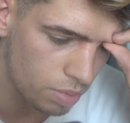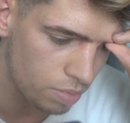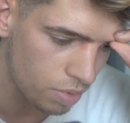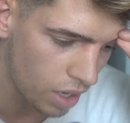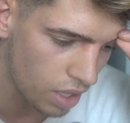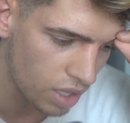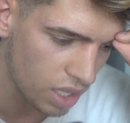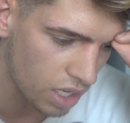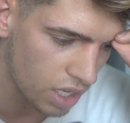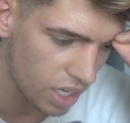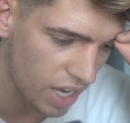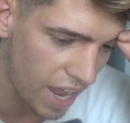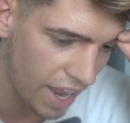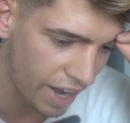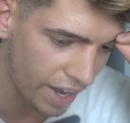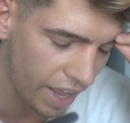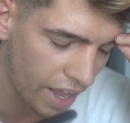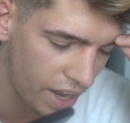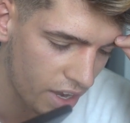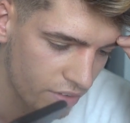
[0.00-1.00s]
Like they can
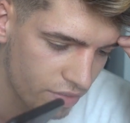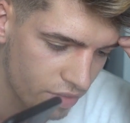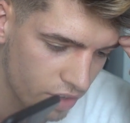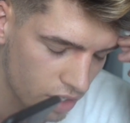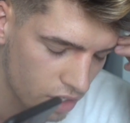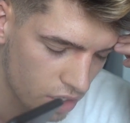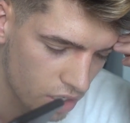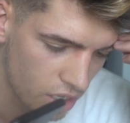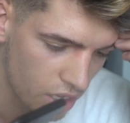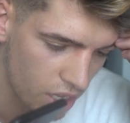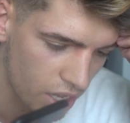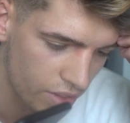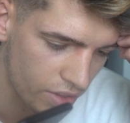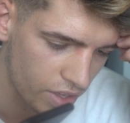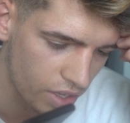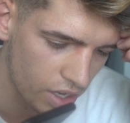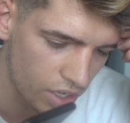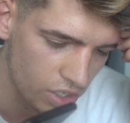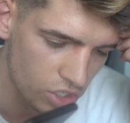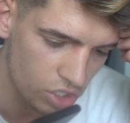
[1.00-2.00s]
hack anything, yeah. and
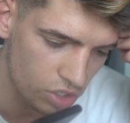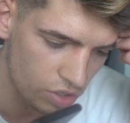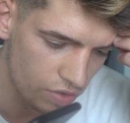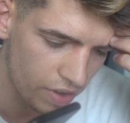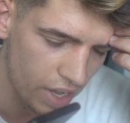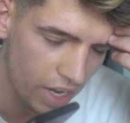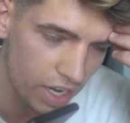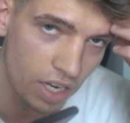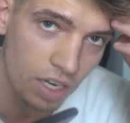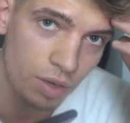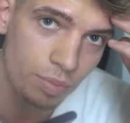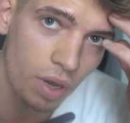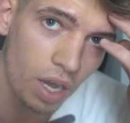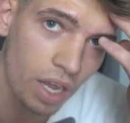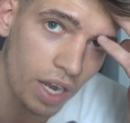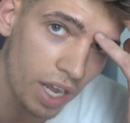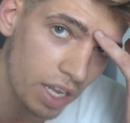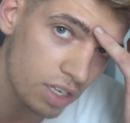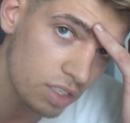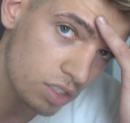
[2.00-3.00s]
that I shouldn't have had it in
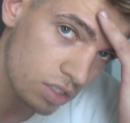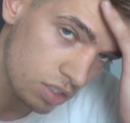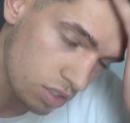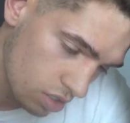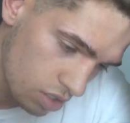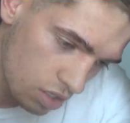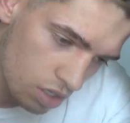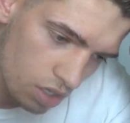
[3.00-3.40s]
Binance.